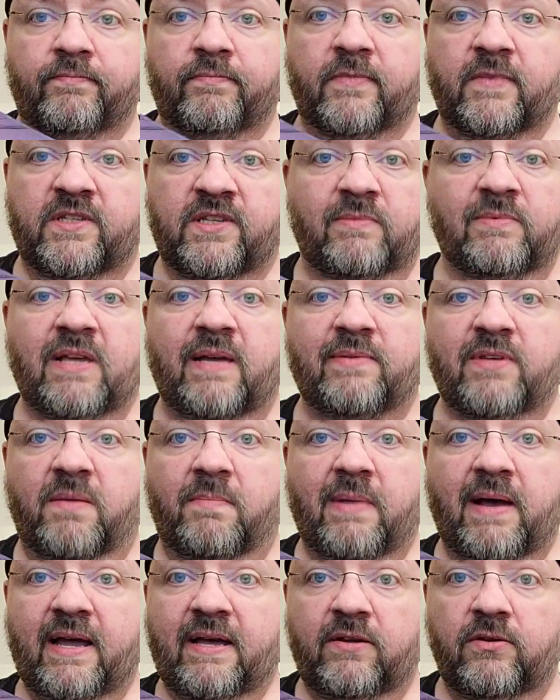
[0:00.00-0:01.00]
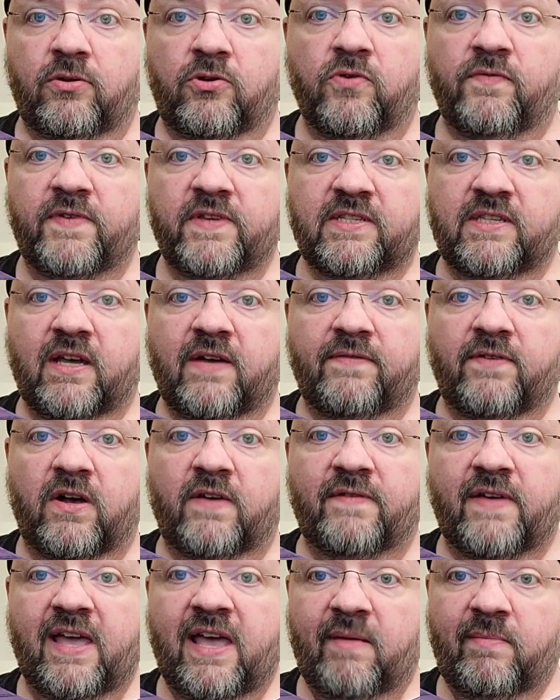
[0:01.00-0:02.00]
Sometimes I buy goofy stuff
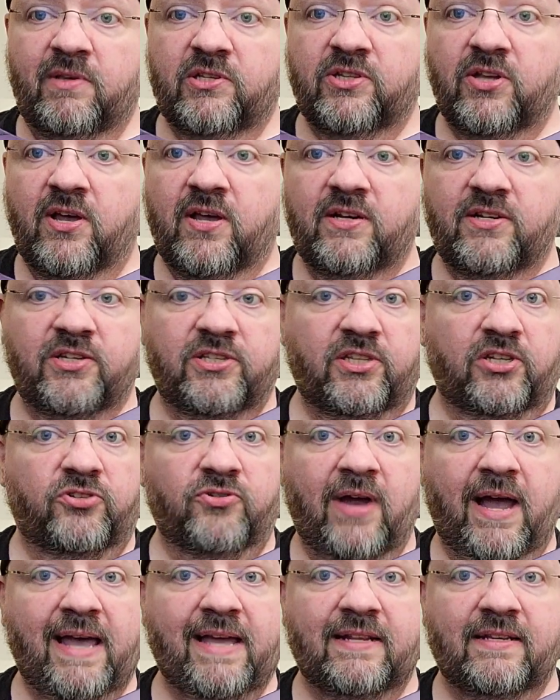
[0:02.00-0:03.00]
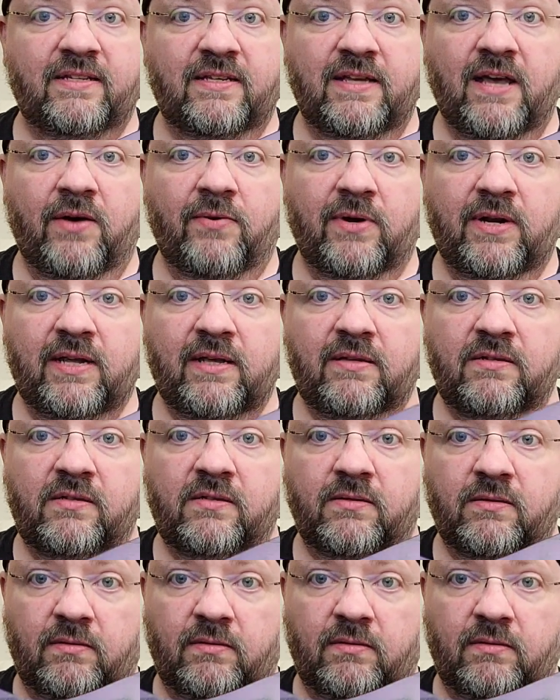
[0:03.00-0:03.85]
off of Amazon just to try it and see how it is